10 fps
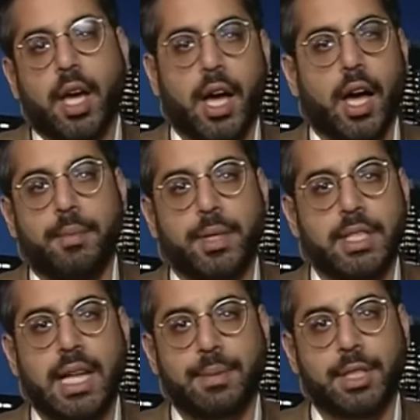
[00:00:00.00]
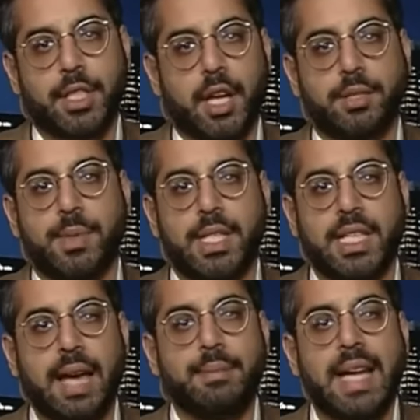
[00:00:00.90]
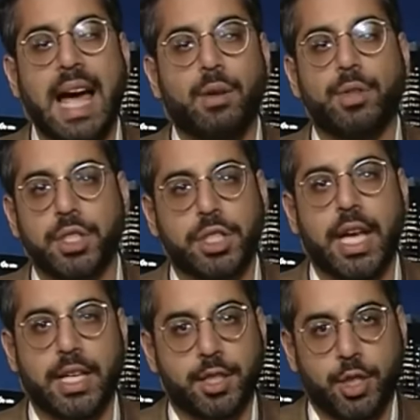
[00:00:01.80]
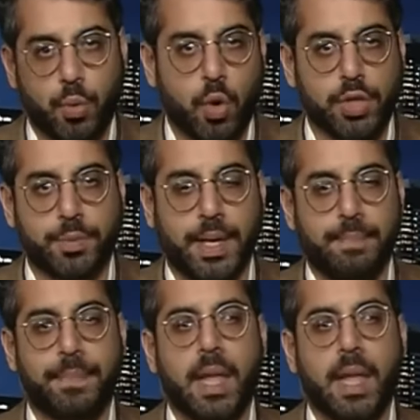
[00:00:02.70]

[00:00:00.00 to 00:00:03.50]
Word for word: um, the Islamic Society meeting came down the stairs towards me.